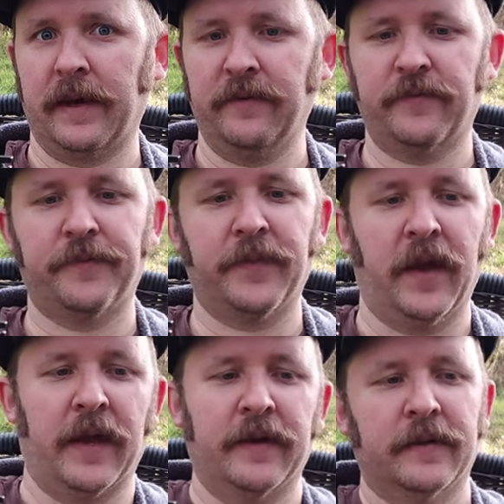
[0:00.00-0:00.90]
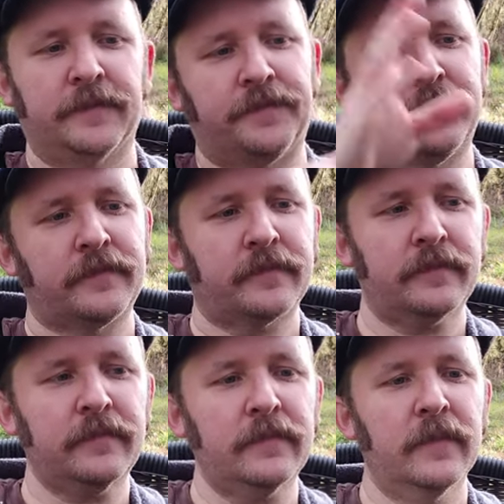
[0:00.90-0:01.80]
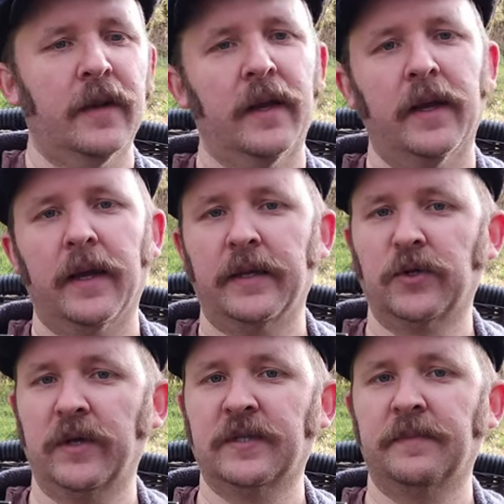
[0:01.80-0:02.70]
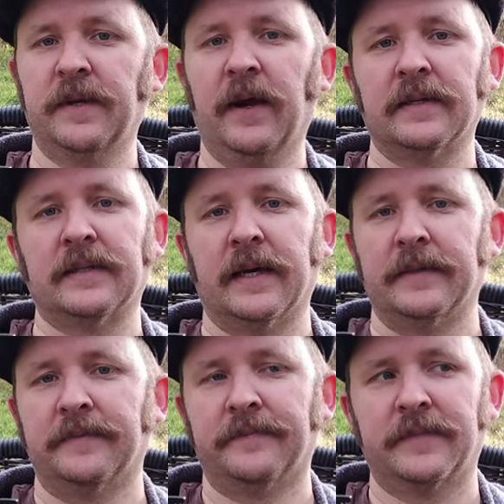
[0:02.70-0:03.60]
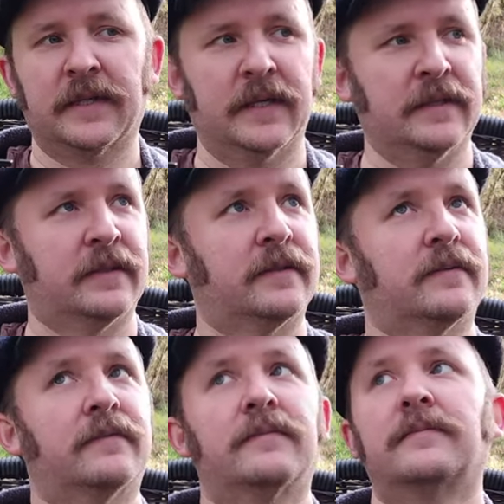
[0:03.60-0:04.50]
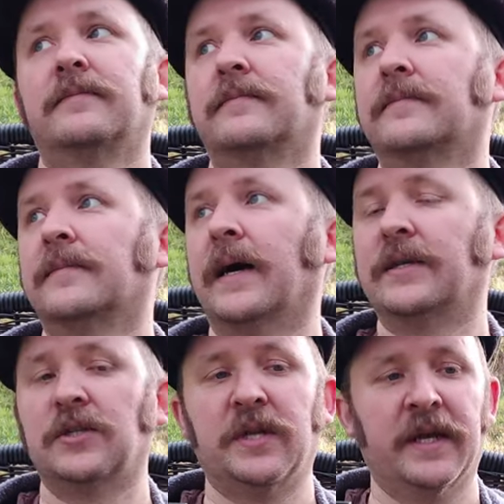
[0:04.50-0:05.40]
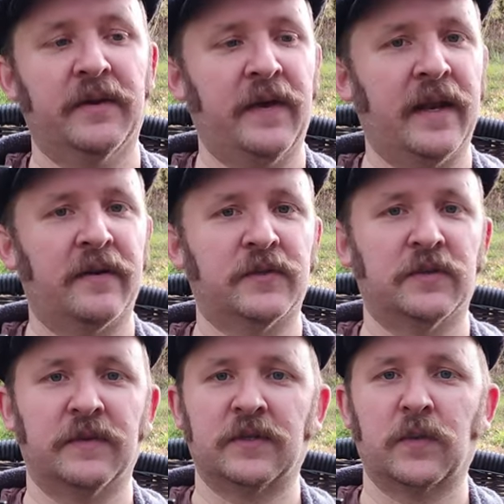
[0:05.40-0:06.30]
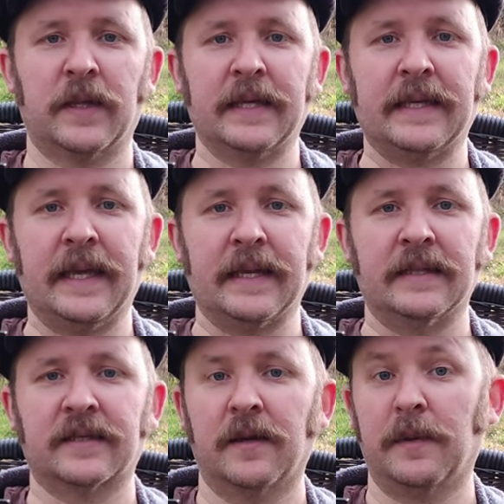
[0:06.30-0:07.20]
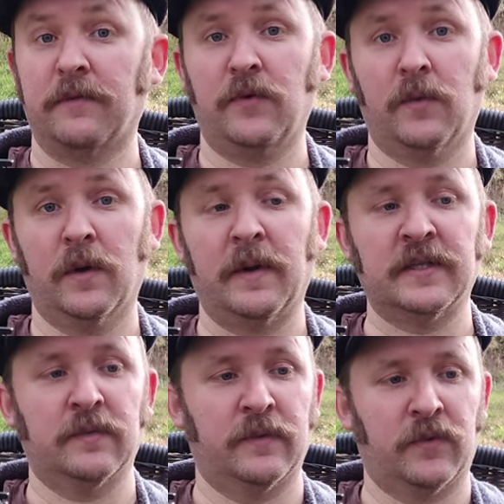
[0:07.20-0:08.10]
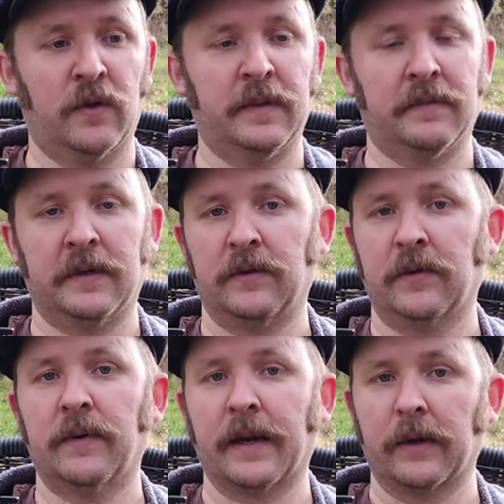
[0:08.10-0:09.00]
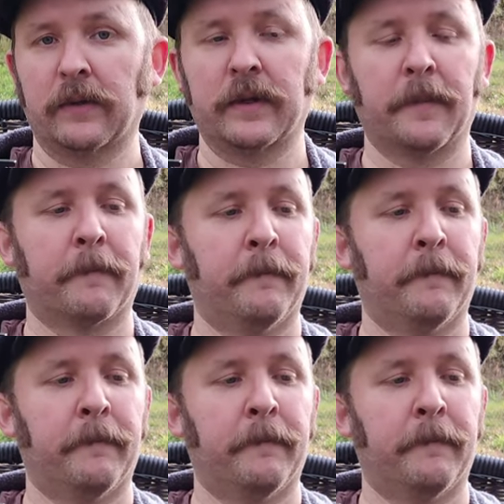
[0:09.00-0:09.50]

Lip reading: life, and enjoying some beer outside, because I should take advantage of this while I can. It's going to be a few more months before I'll be able to do it regularly.